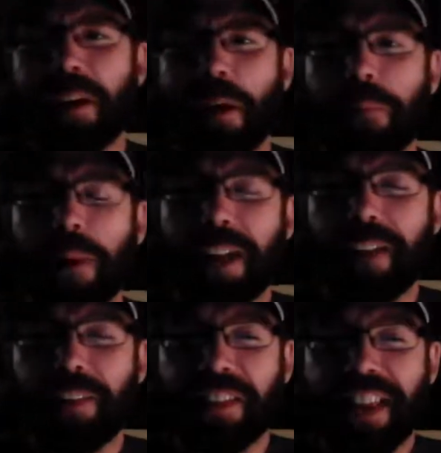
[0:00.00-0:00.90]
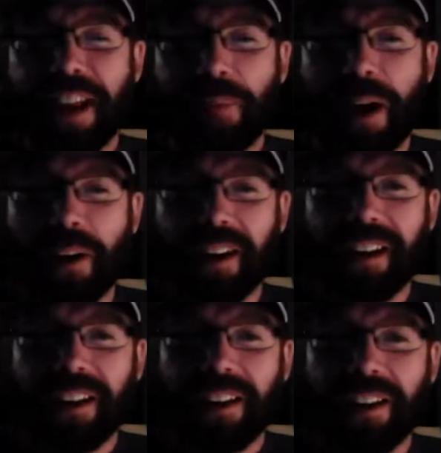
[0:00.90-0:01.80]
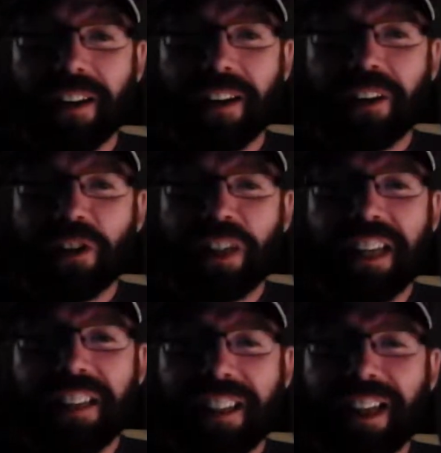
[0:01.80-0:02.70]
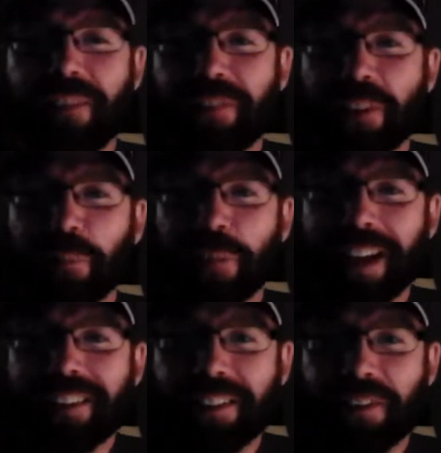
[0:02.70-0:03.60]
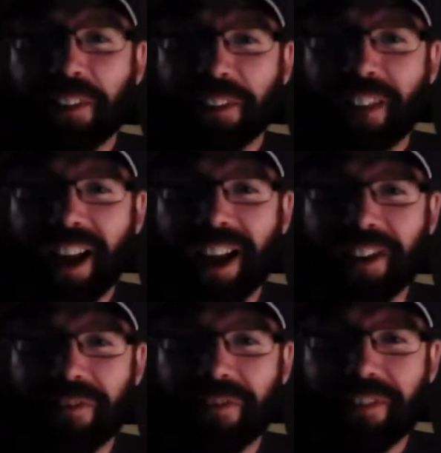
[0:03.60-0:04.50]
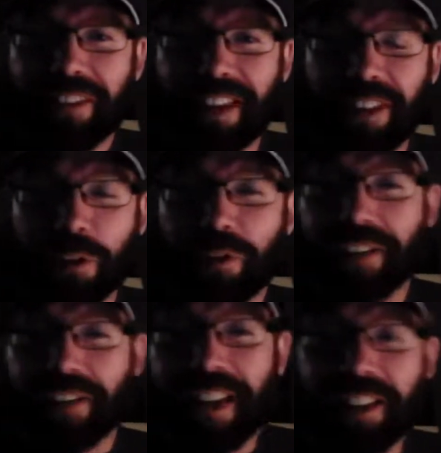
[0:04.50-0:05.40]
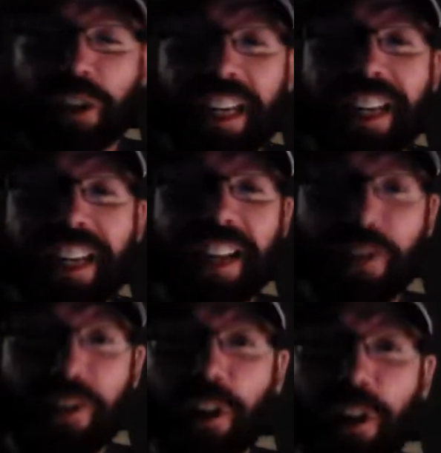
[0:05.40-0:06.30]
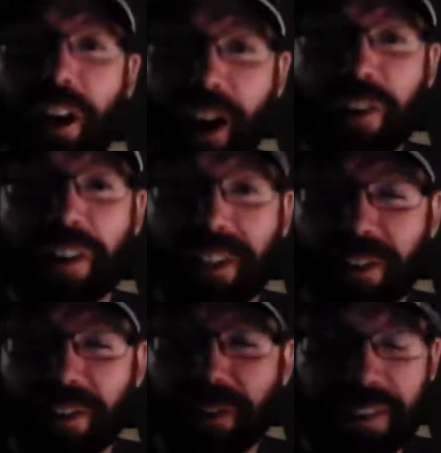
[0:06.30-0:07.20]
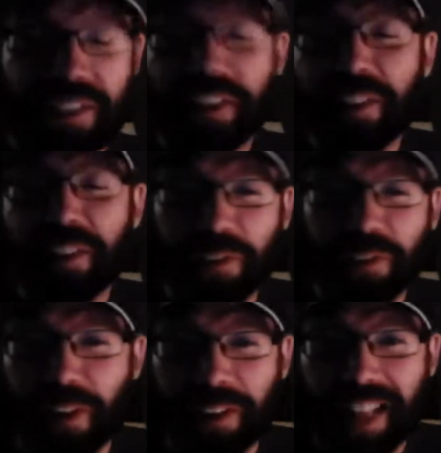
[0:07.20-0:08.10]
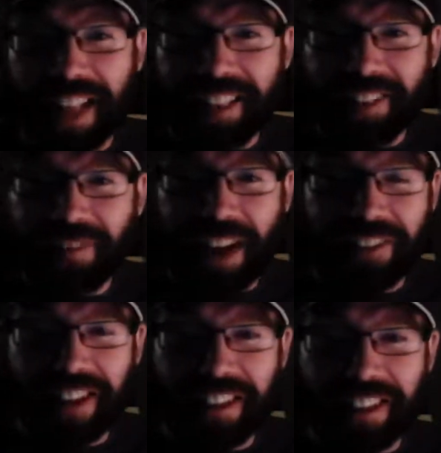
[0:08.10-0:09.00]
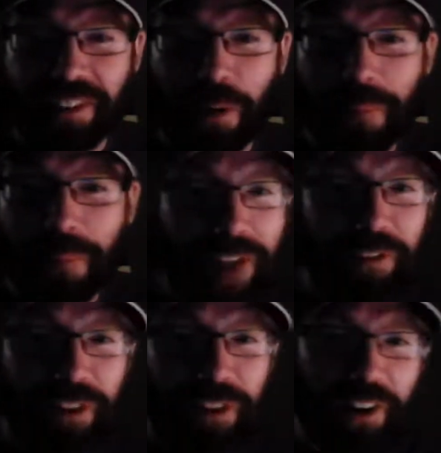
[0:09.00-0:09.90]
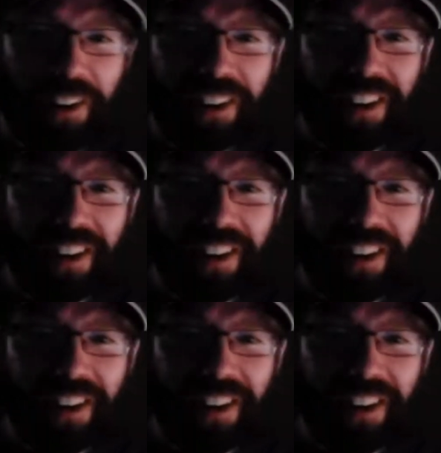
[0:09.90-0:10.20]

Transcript: But if you think about it, she lived the rest of her life in those 5 seconds. It took 100 years for that 5 seconds to go by for her.